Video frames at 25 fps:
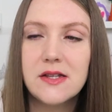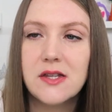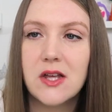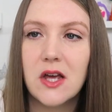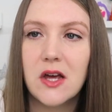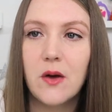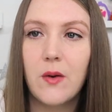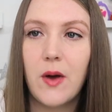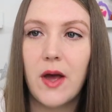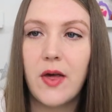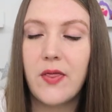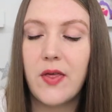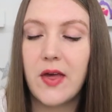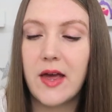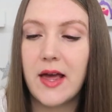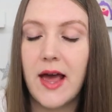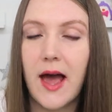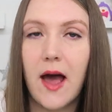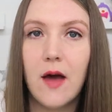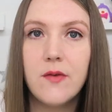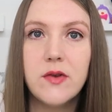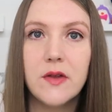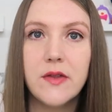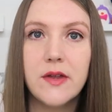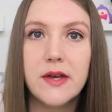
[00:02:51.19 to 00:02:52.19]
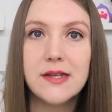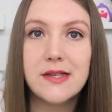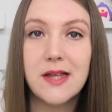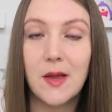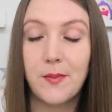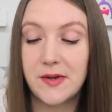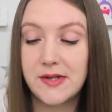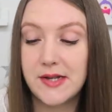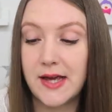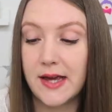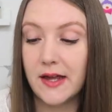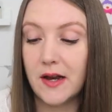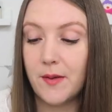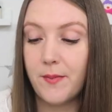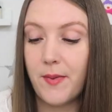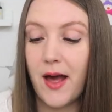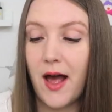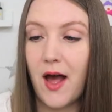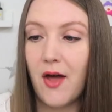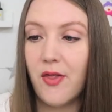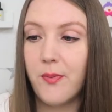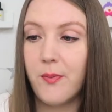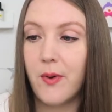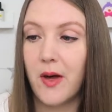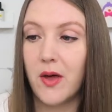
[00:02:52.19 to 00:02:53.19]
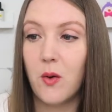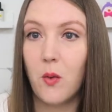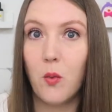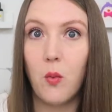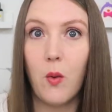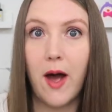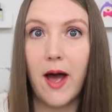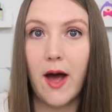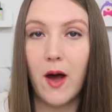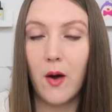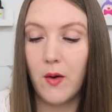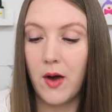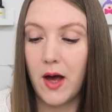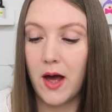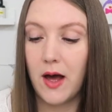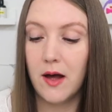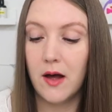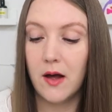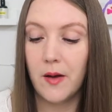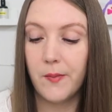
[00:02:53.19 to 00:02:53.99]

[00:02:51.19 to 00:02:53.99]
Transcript: So I think after this I'll be taking a bath, but wow.